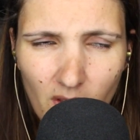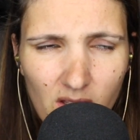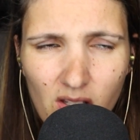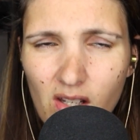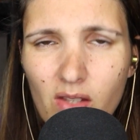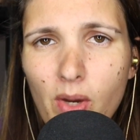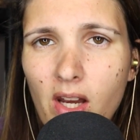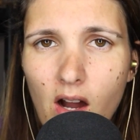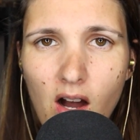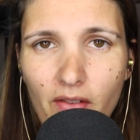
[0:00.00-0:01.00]
She just
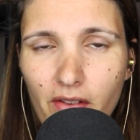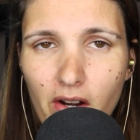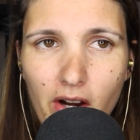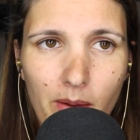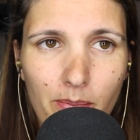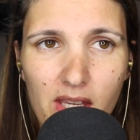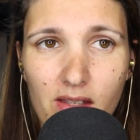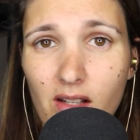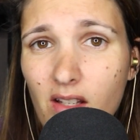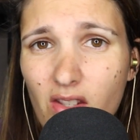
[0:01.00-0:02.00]
went off at her and
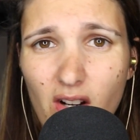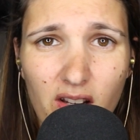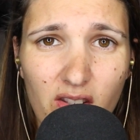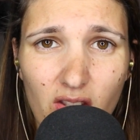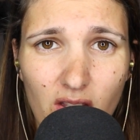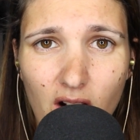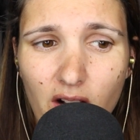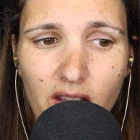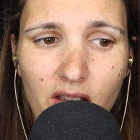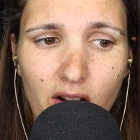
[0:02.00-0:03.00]
basically started
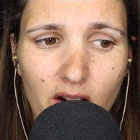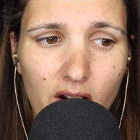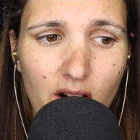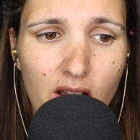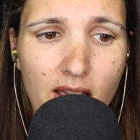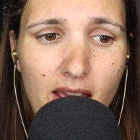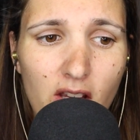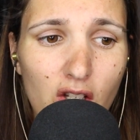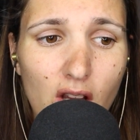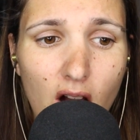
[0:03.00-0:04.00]
stalking her.
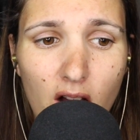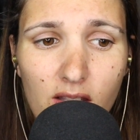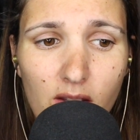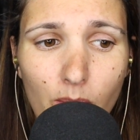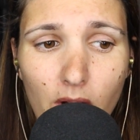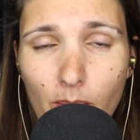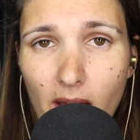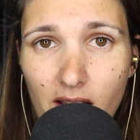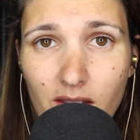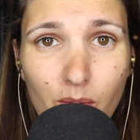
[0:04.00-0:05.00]
She also put a
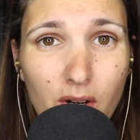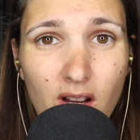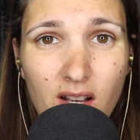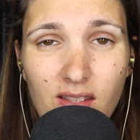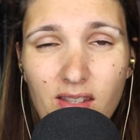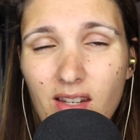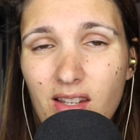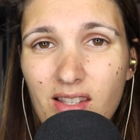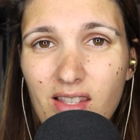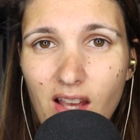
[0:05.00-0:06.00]
password on
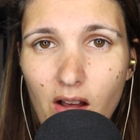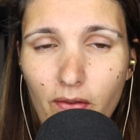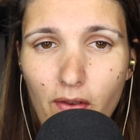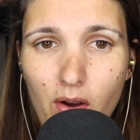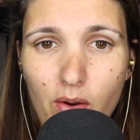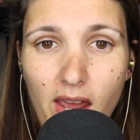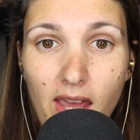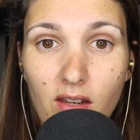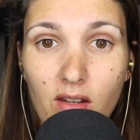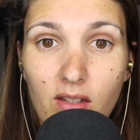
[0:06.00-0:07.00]
Sidney's cell phone
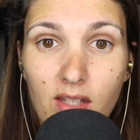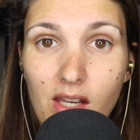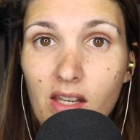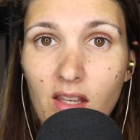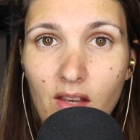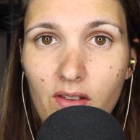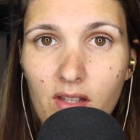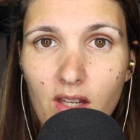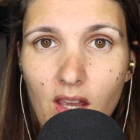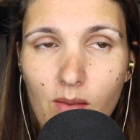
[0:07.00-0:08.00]
and didn't give
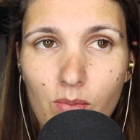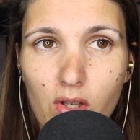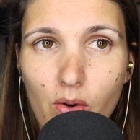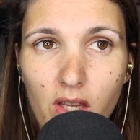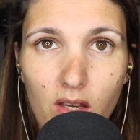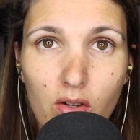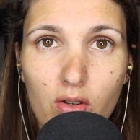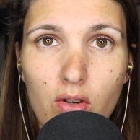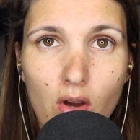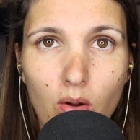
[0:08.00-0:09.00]
it to him, so he
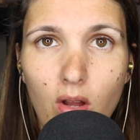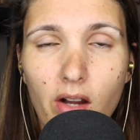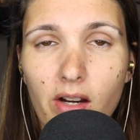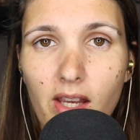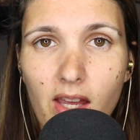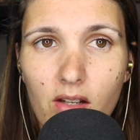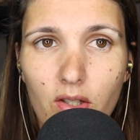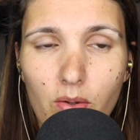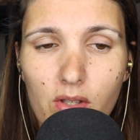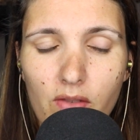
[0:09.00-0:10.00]
could no longer get
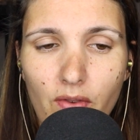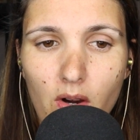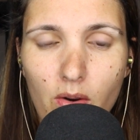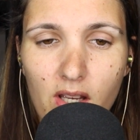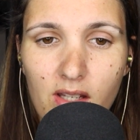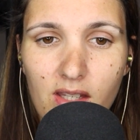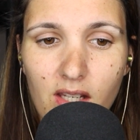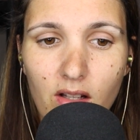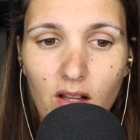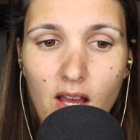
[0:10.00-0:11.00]
into his phone
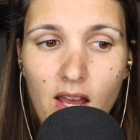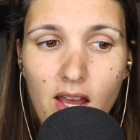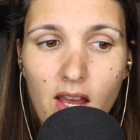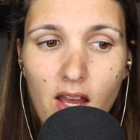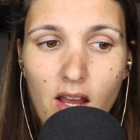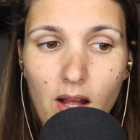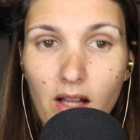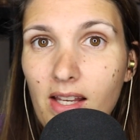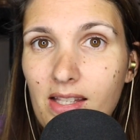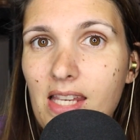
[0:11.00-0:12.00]

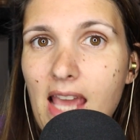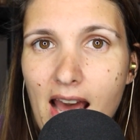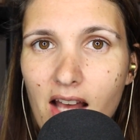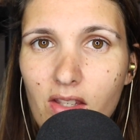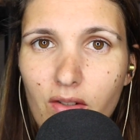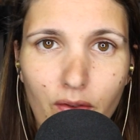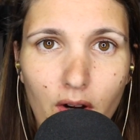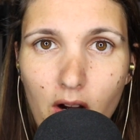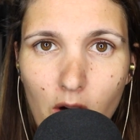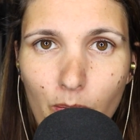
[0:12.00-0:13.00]
unless he asked for
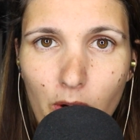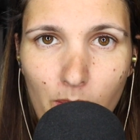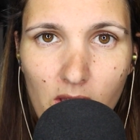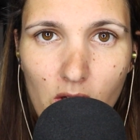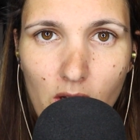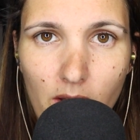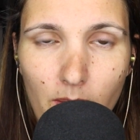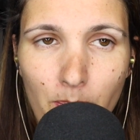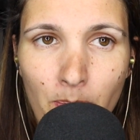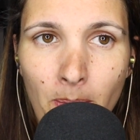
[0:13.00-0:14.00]
her permission.